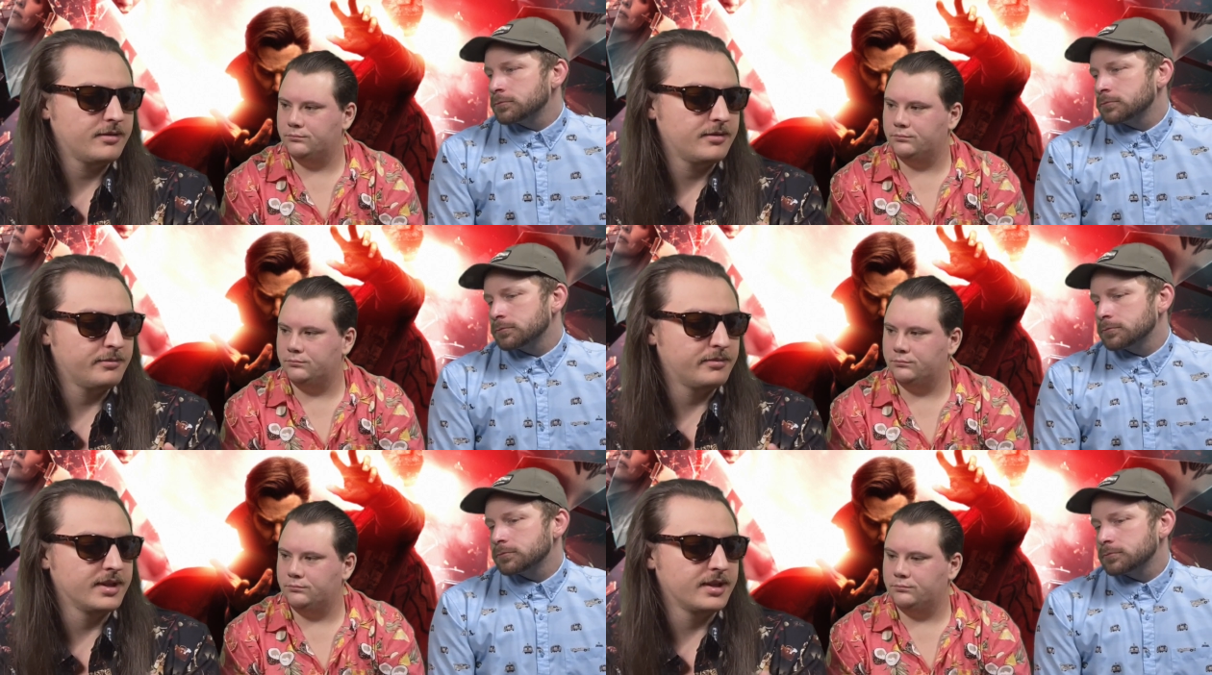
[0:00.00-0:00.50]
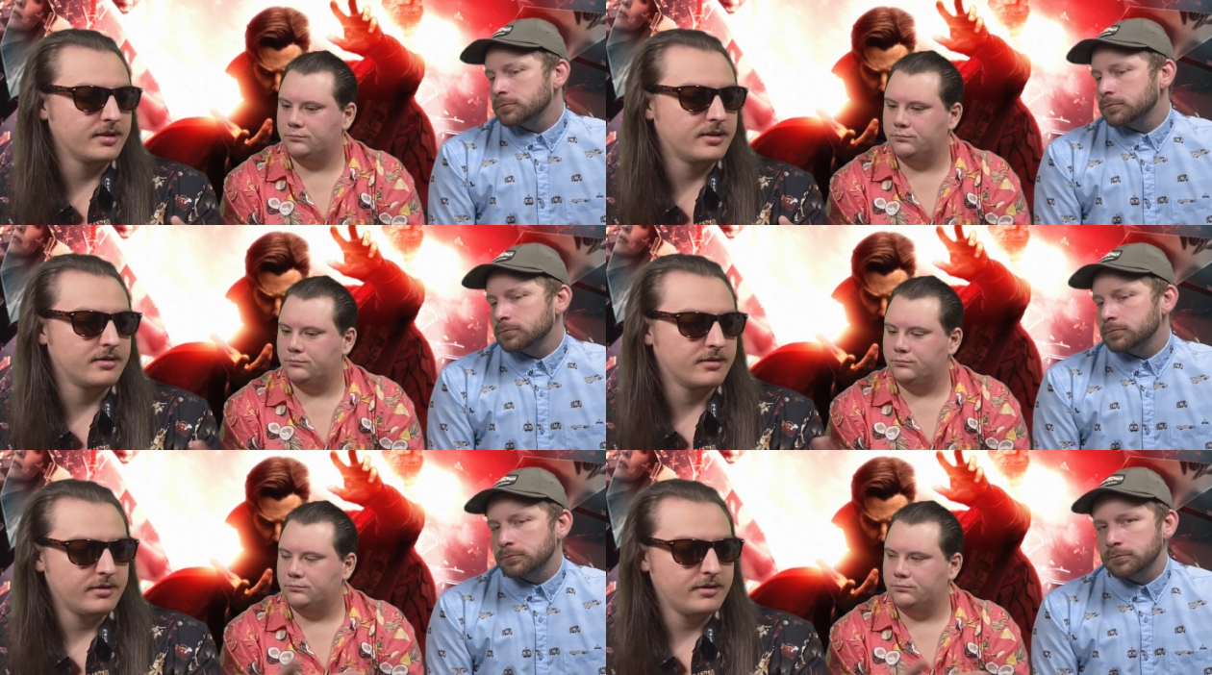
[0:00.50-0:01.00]
Speaker 1: blended
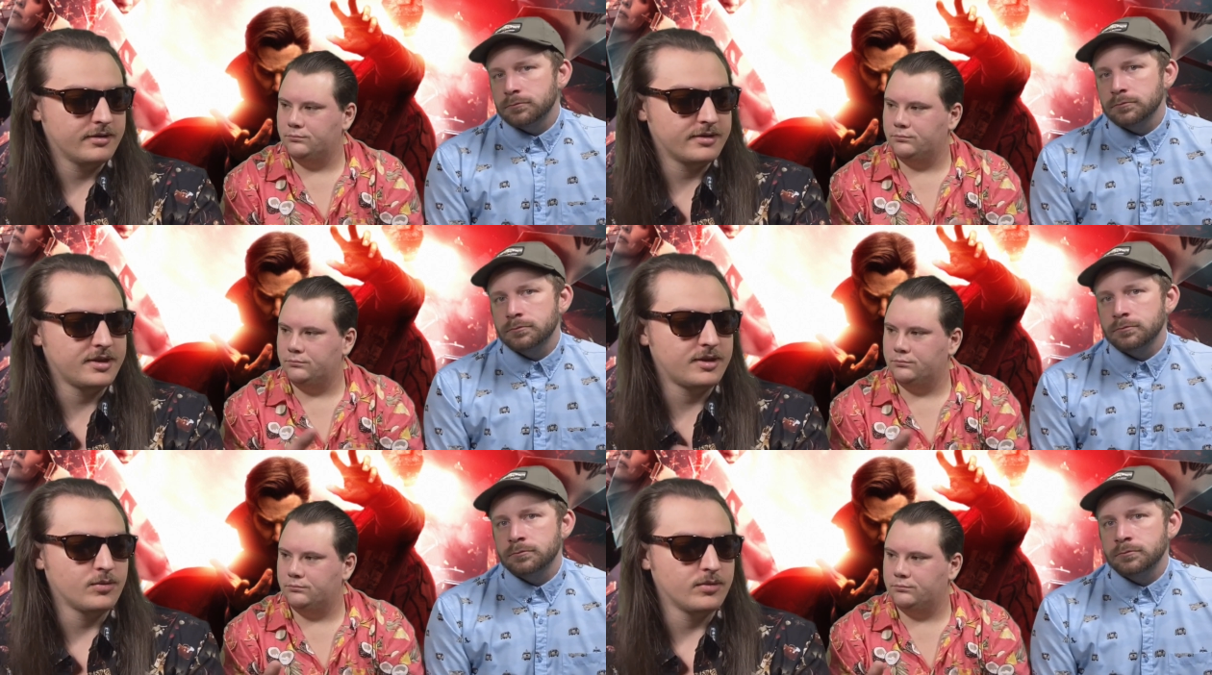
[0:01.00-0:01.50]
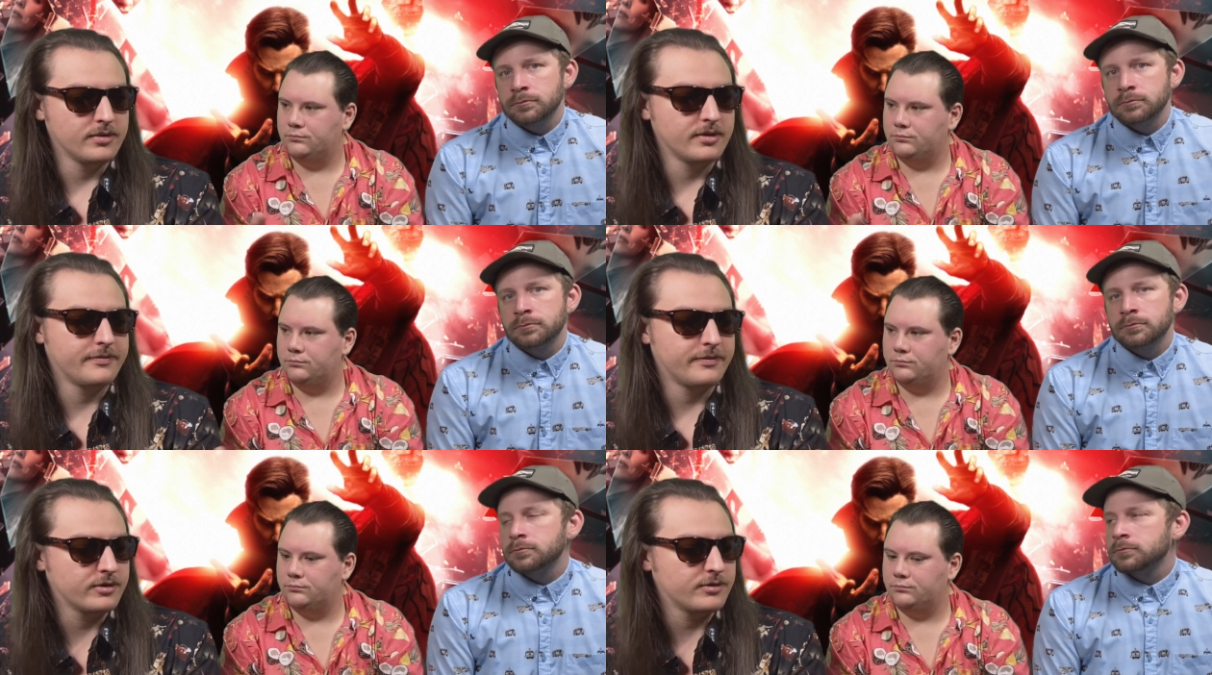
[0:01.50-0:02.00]
the sequel and the
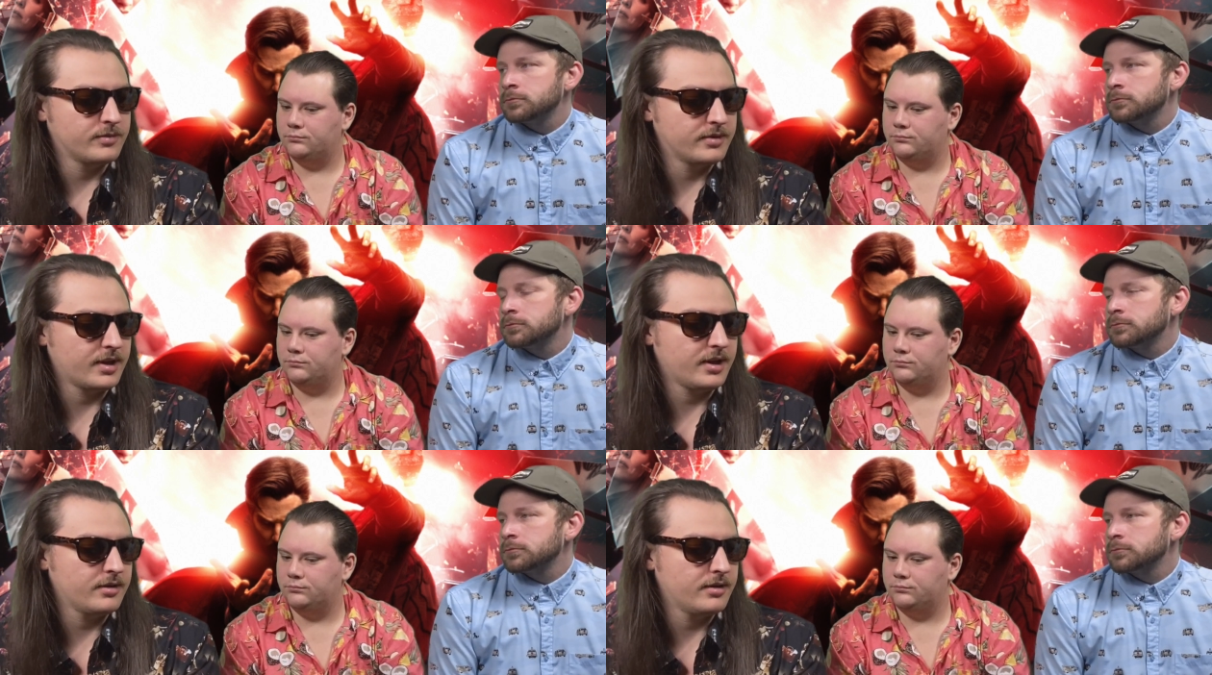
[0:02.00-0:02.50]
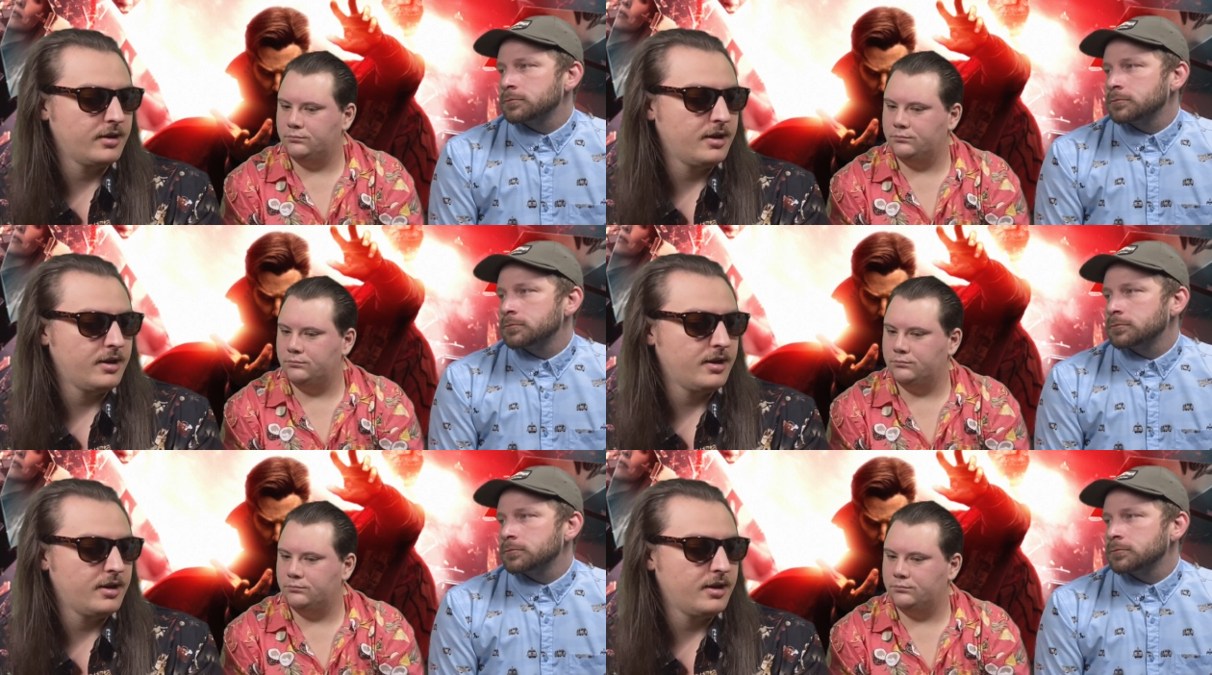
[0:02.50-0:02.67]
first one together.